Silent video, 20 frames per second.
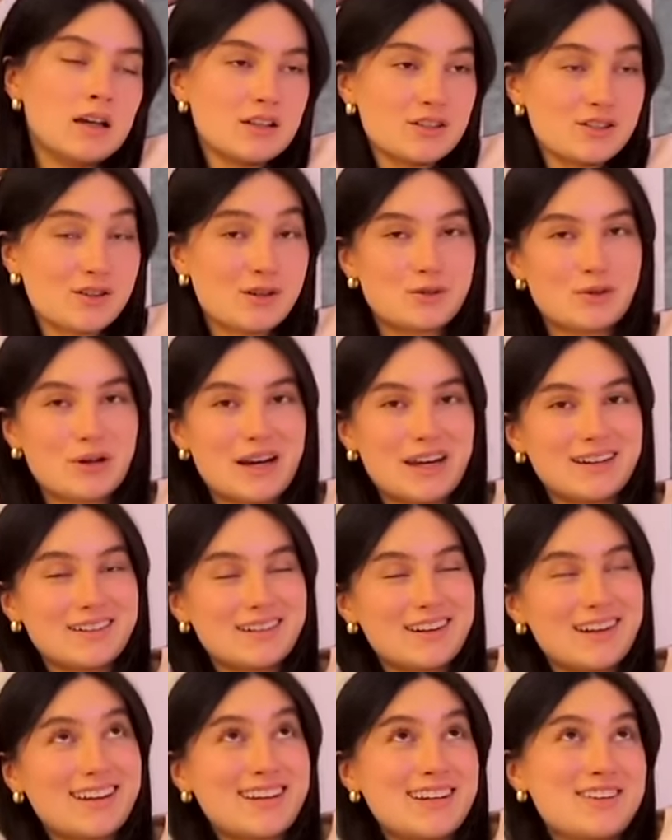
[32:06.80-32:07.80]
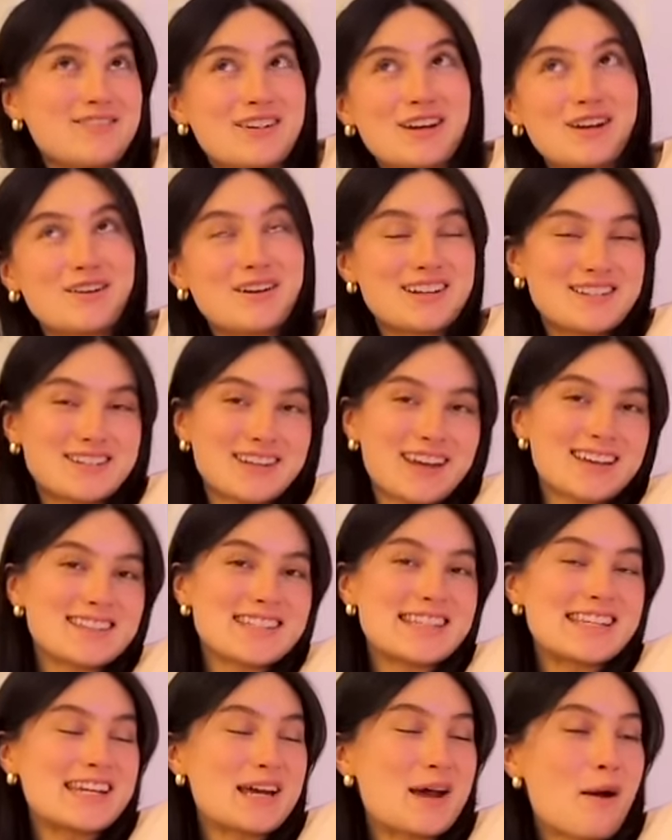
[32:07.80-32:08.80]
So I was right. I didn't even know. I just
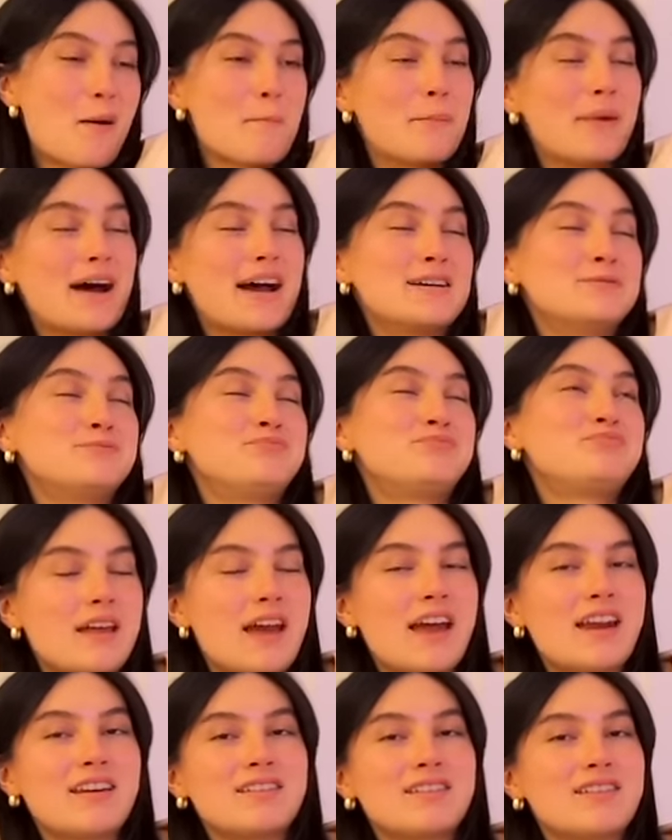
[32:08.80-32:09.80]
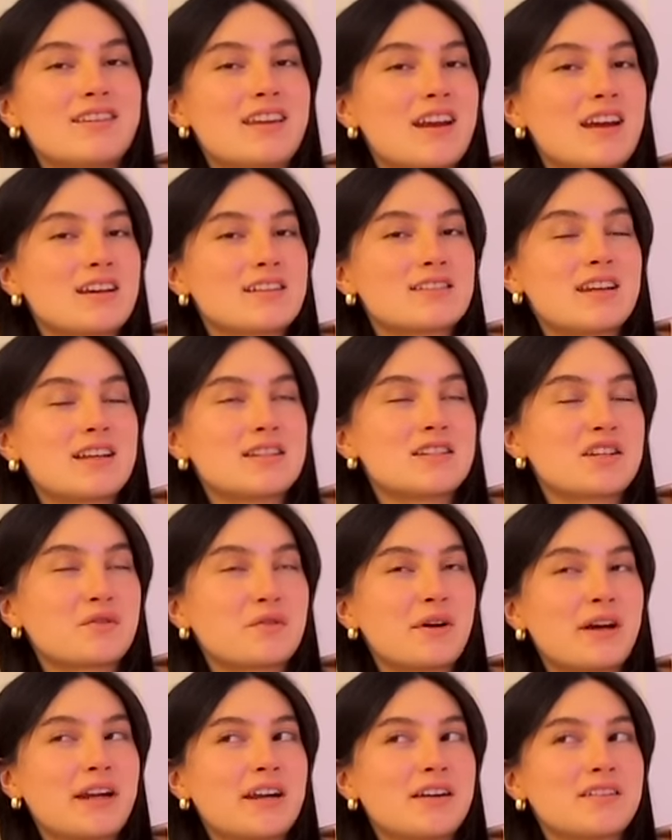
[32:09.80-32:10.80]
guessed. But then the next day it's like
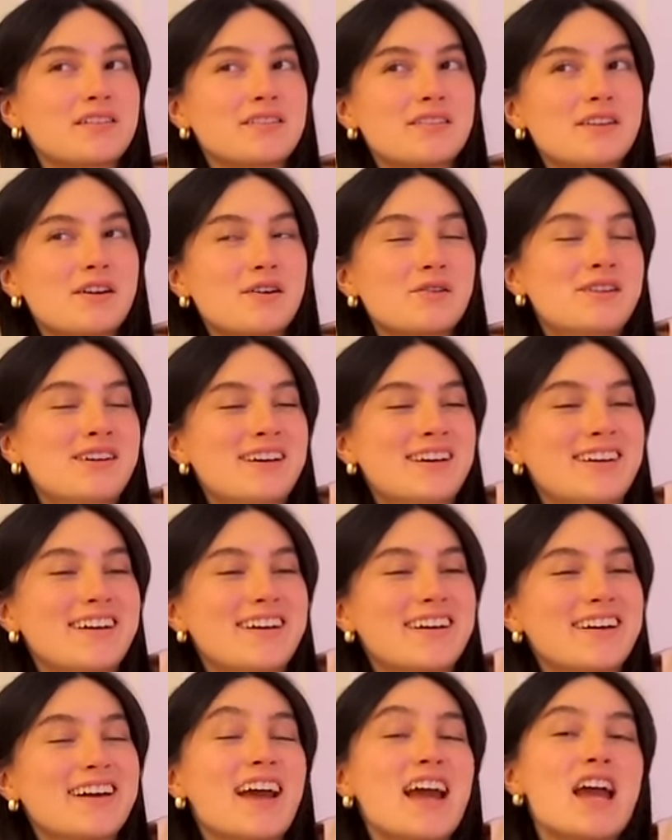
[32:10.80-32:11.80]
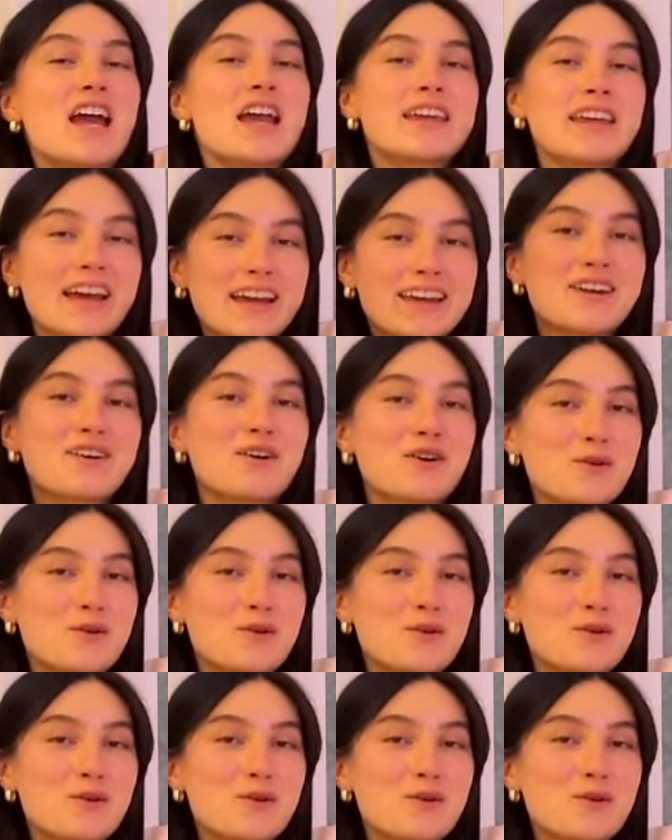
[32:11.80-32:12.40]
raining, so can't get our